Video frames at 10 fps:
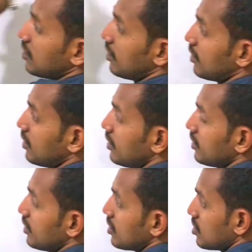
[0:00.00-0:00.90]
correctly,
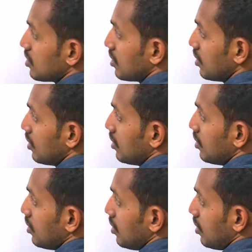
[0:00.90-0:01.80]
that is
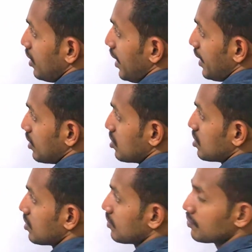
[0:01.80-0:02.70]

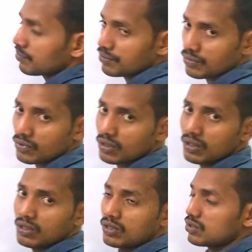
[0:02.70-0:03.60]
X.
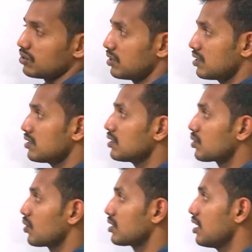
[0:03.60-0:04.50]
So, this is the
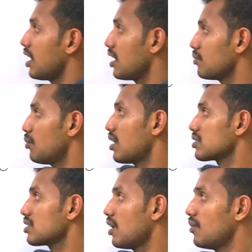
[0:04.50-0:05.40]
total
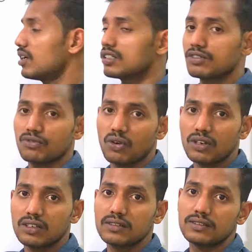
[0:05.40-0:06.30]
marks awarded
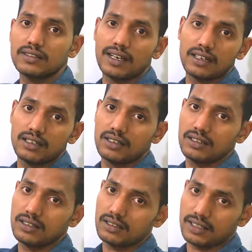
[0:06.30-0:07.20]
for that
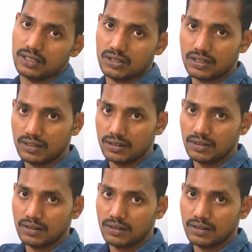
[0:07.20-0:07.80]
test.